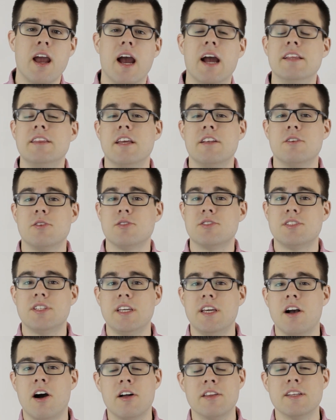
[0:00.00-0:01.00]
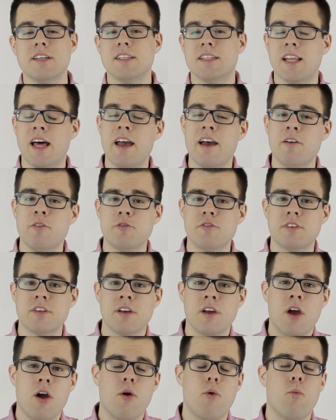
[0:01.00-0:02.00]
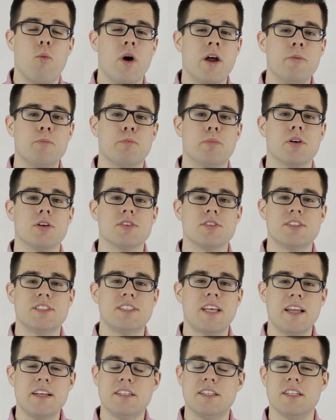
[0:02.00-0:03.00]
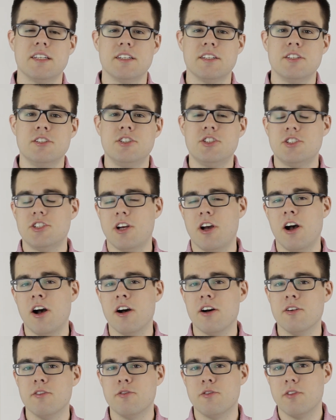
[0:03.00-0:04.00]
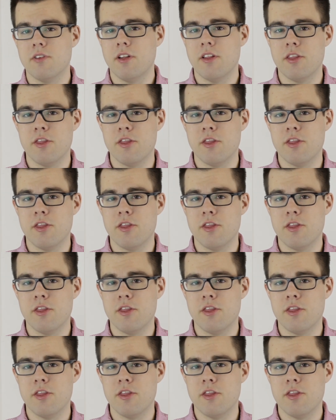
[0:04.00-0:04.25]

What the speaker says: and then you'll see on the left what percentage of